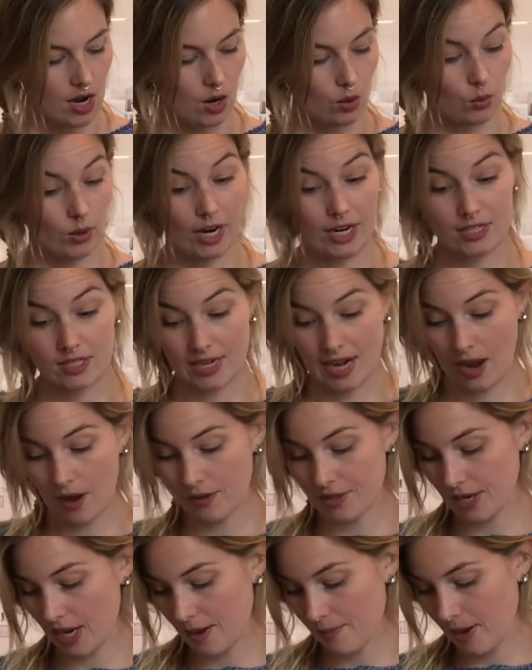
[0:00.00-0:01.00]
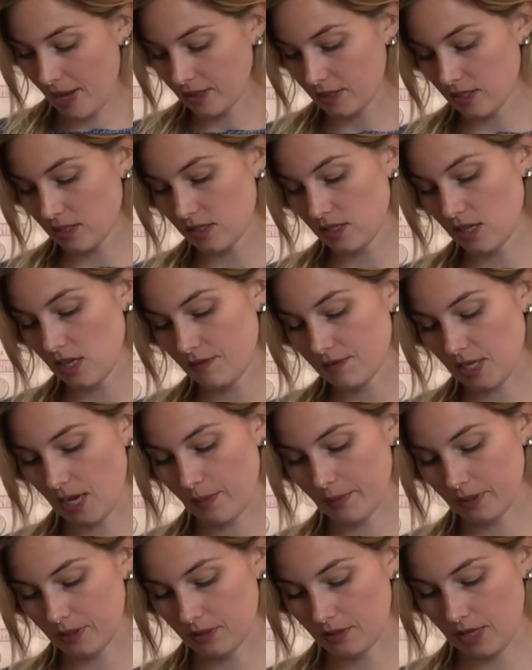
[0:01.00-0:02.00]
Whereas now that I'm at the sleeves, I
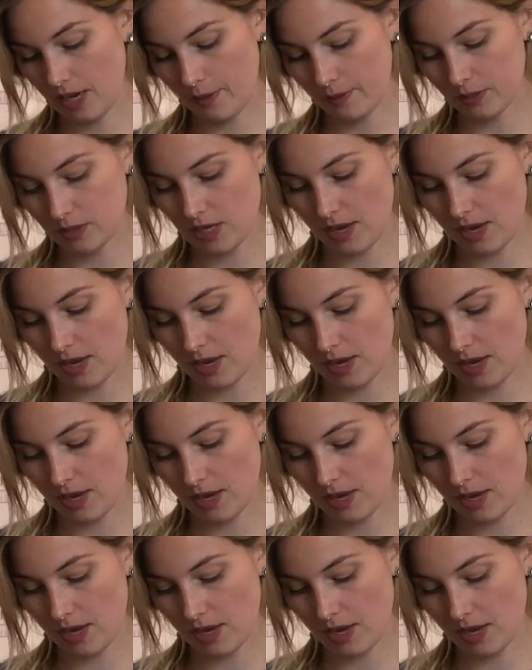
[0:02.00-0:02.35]
will